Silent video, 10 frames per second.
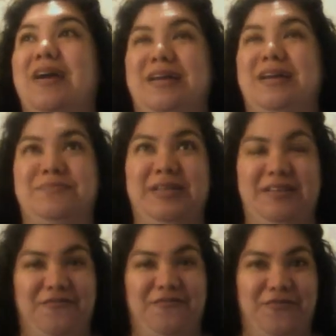a
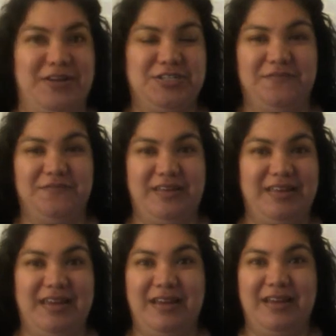completely fresh
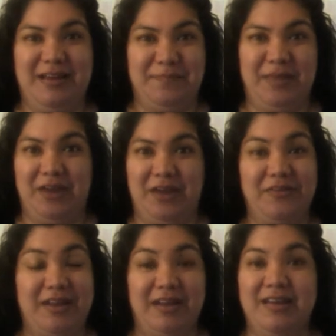feeling
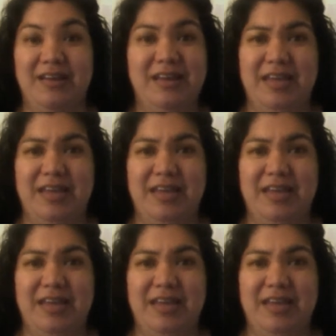area.